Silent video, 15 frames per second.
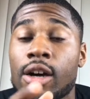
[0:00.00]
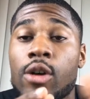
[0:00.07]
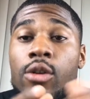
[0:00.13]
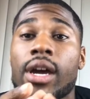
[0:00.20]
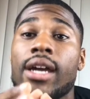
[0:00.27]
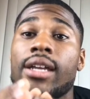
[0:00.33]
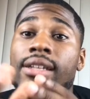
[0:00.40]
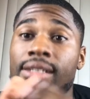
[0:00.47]

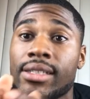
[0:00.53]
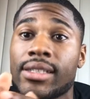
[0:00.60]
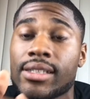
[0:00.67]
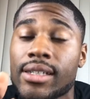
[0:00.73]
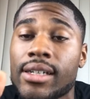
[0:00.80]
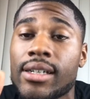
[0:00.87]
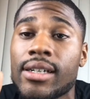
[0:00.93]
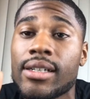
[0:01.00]
okay, this is
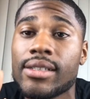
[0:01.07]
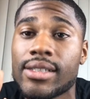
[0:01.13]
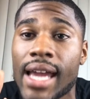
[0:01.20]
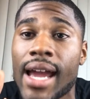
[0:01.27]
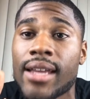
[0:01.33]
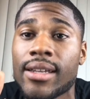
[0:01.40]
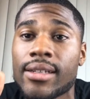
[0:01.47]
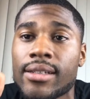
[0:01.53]
a good
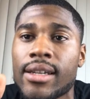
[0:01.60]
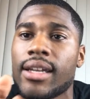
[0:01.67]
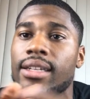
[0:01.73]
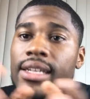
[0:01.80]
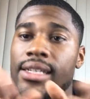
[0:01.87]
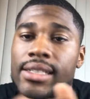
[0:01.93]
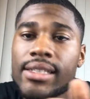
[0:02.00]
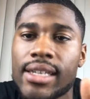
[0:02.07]
talent,
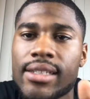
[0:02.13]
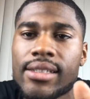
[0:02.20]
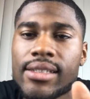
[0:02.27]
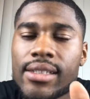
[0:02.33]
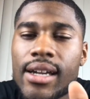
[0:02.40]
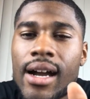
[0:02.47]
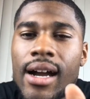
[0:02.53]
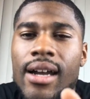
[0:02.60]
let's get this
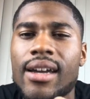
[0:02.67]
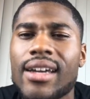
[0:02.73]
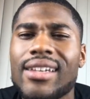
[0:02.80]
guy.